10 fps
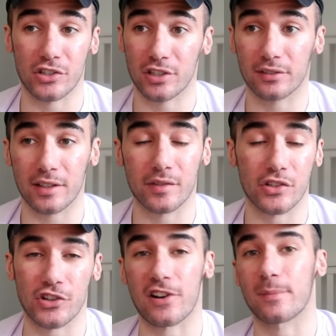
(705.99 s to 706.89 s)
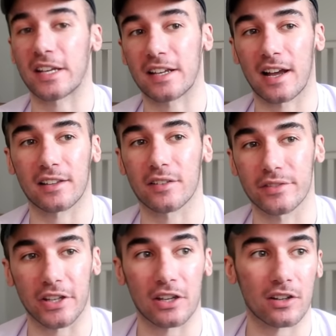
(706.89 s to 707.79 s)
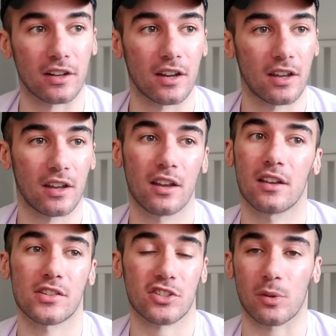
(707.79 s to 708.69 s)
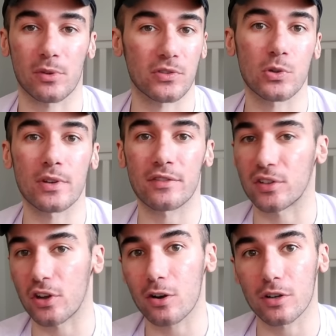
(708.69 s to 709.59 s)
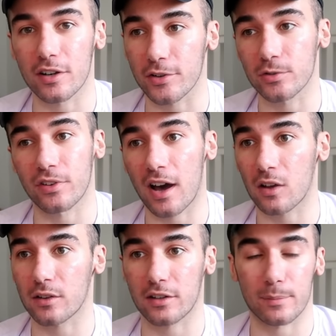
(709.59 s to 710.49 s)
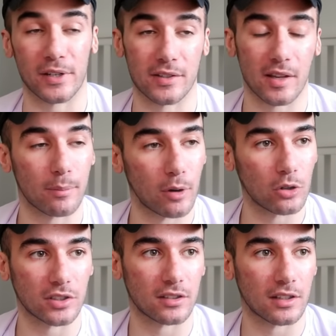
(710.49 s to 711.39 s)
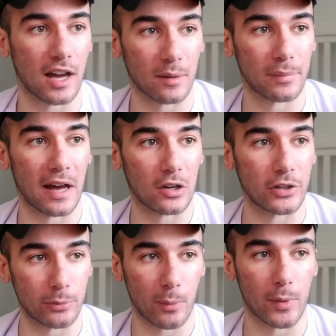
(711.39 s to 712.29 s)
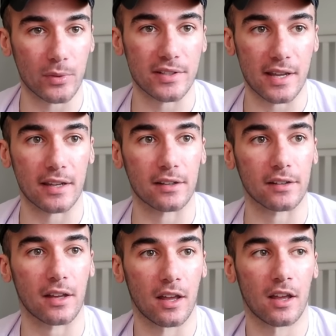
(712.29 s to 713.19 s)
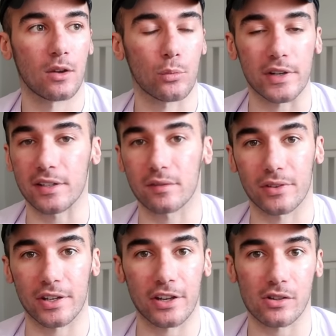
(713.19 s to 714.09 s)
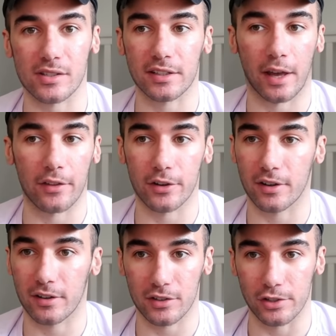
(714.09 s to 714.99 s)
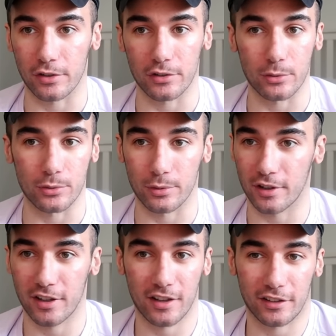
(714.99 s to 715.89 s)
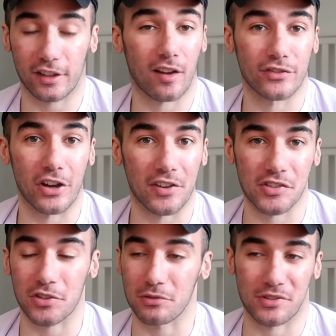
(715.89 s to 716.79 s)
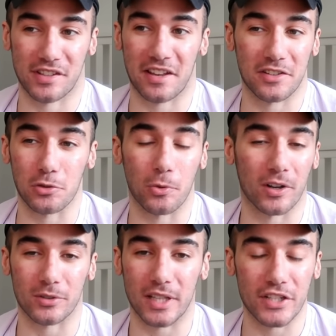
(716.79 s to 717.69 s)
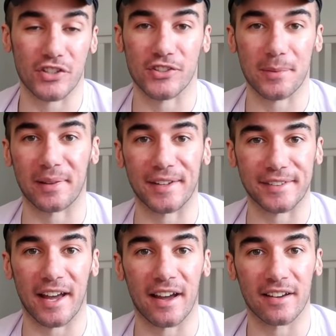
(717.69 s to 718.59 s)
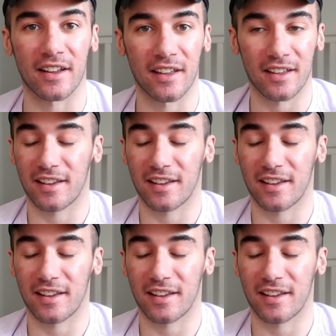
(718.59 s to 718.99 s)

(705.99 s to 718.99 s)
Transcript: She lived in Germany, I lived here. Some of you even know her, you followed her because I posted a lot about her when we were dating. We did videos together. You you loved us. You said you want a relationship like that.